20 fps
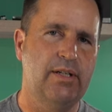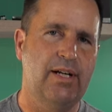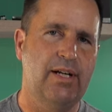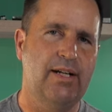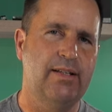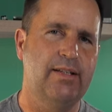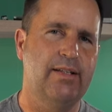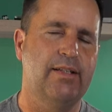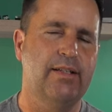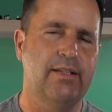
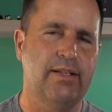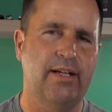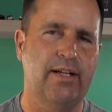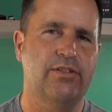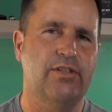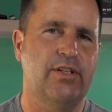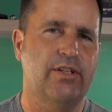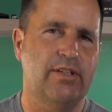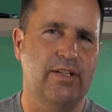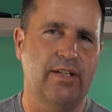I think it
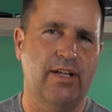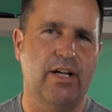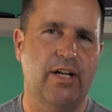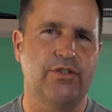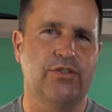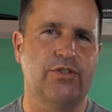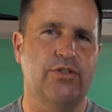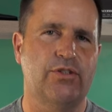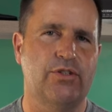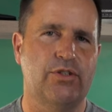has like the
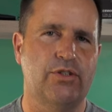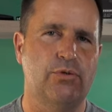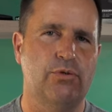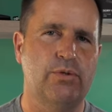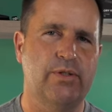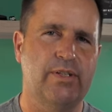OcuSync 2.